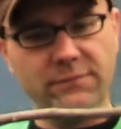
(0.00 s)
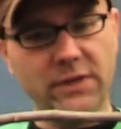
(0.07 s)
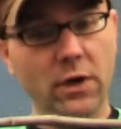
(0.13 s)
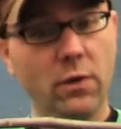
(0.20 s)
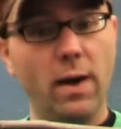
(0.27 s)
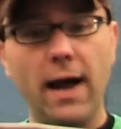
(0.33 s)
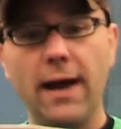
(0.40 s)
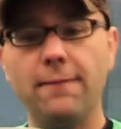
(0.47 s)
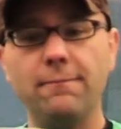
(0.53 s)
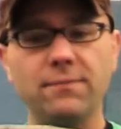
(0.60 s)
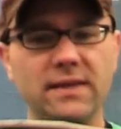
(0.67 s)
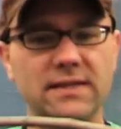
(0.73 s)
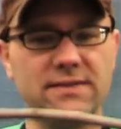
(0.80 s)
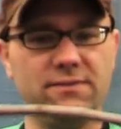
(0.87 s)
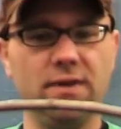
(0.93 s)
You know why?
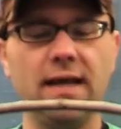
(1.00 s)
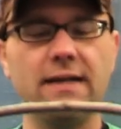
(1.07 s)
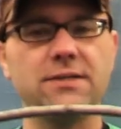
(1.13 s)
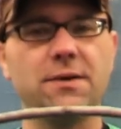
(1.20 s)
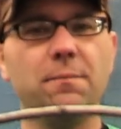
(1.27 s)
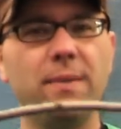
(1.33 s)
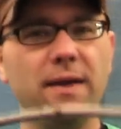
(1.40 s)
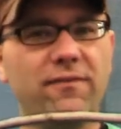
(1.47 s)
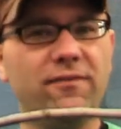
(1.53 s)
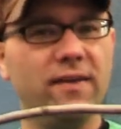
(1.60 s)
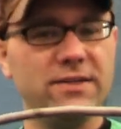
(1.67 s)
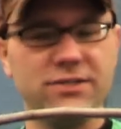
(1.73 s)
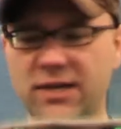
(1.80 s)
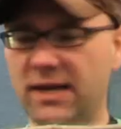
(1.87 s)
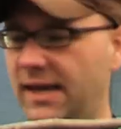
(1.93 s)
Because if you catch a big
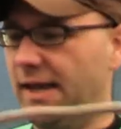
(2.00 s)
fish,